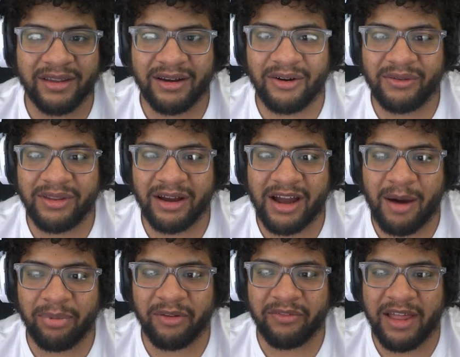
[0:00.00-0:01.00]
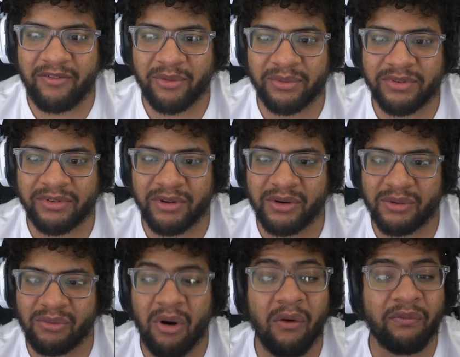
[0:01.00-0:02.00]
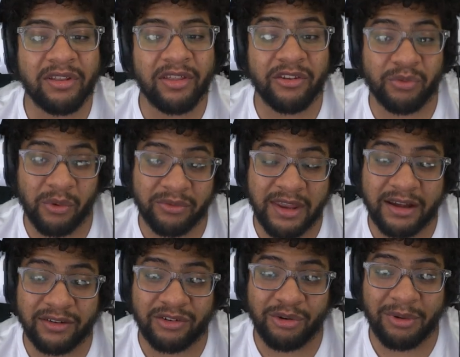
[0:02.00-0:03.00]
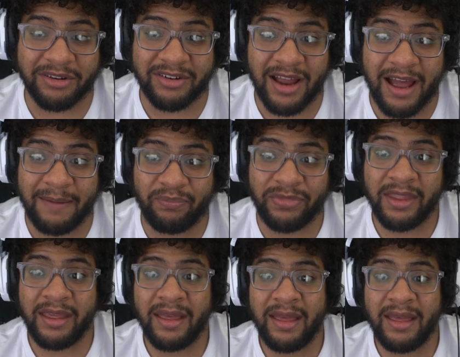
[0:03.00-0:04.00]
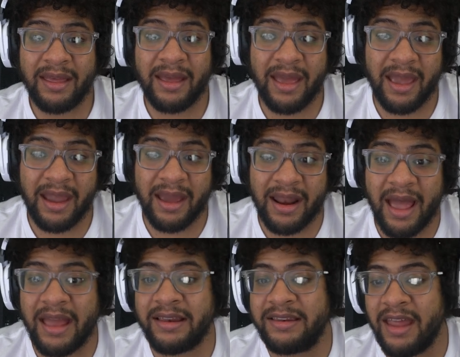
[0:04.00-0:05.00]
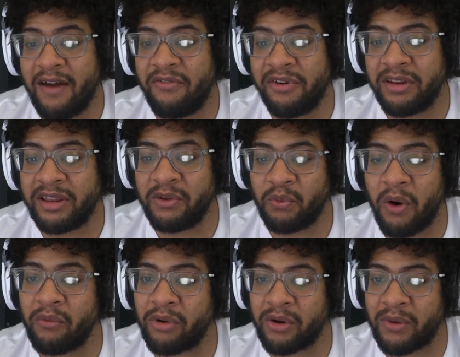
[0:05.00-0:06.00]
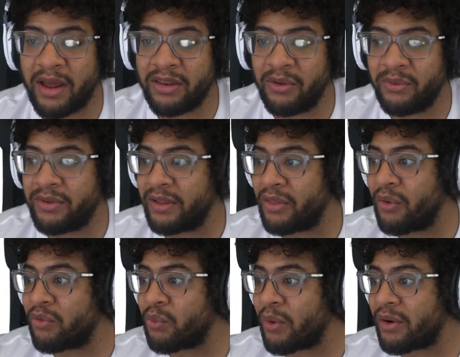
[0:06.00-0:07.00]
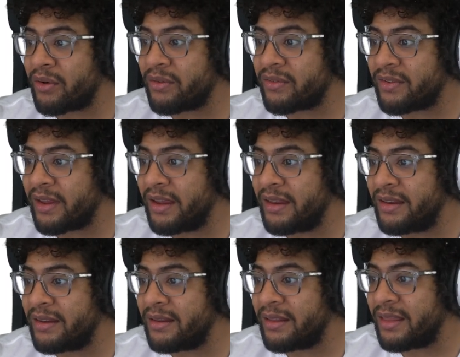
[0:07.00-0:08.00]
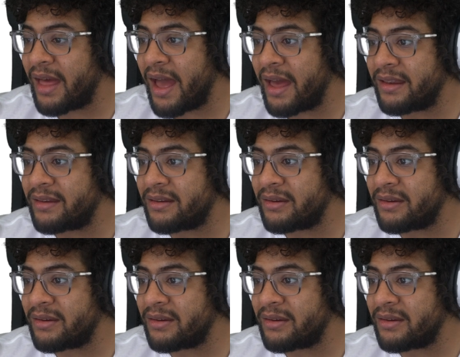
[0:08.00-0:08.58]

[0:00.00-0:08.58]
only a couple of levels, so hopefully this won't take us too much time. And I definitely won't regret using those words in that